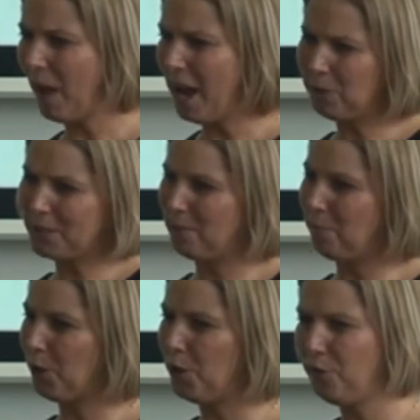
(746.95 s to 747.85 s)
I want to
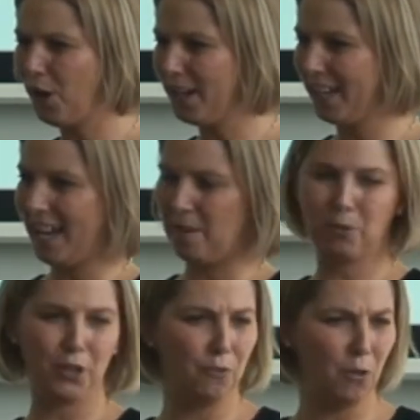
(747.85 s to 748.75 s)
improve. How could I
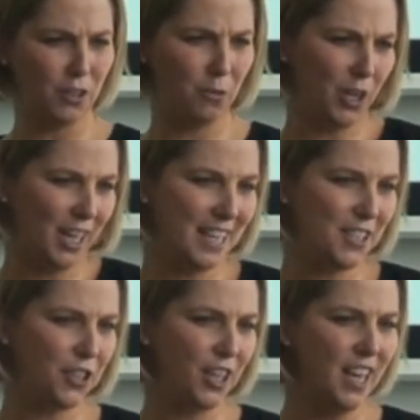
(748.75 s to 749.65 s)
improve? What could I
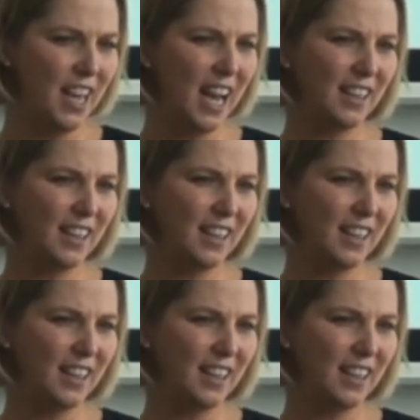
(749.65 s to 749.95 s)
do?